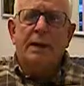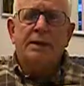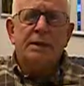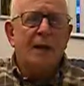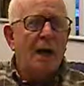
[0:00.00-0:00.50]

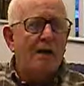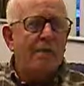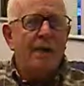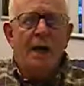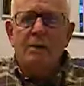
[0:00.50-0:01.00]
his
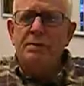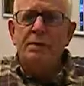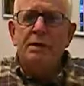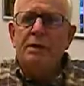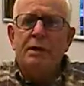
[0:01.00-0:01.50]
life now
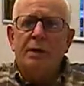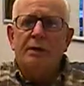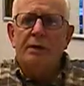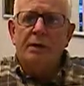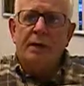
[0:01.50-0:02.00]
is in
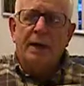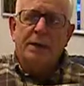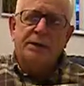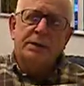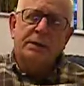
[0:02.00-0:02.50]
another
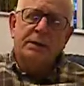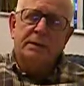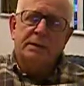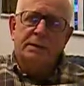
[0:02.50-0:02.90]
direction.